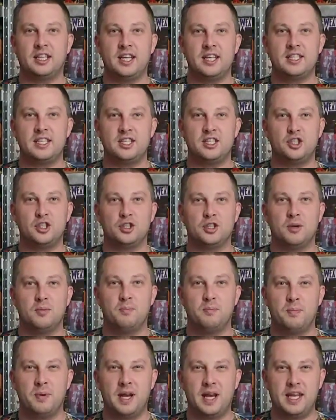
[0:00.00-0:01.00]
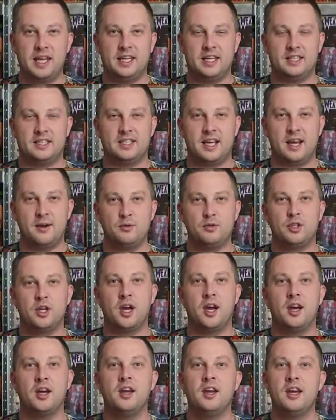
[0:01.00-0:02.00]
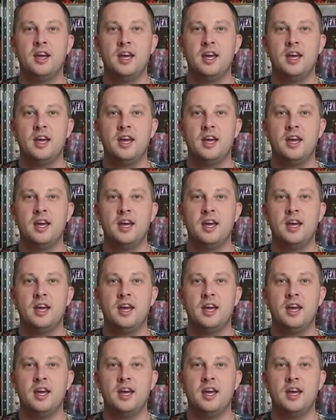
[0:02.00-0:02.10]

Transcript: This is just complete nostalgia